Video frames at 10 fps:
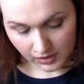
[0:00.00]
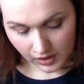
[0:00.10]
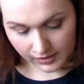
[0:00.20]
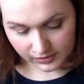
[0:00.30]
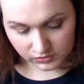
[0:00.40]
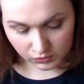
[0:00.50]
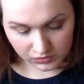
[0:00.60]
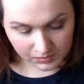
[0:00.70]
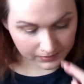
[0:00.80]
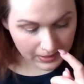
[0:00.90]
And I saw
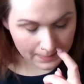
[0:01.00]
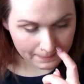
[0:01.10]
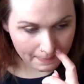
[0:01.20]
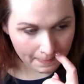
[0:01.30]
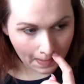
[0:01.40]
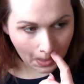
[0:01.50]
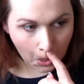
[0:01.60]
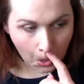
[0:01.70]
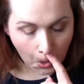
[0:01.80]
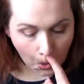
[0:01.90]
them on,
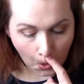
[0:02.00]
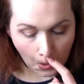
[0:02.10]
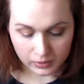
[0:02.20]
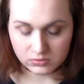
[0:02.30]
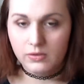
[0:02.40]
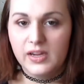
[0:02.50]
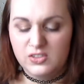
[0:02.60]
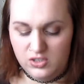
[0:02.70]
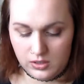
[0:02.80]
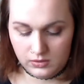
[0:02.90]
sorry,
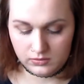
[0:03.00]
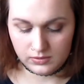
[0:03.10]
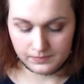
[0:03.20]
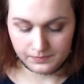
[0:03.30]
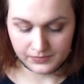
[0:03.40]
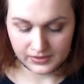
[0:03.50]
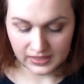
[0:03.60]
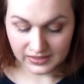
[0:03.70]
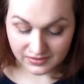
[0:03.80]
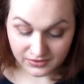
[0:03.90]
itchy nose,
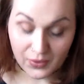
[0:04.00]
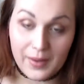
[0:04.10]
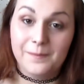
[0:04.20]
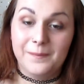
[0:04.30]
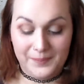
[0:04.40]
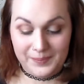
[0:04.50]
Instagram.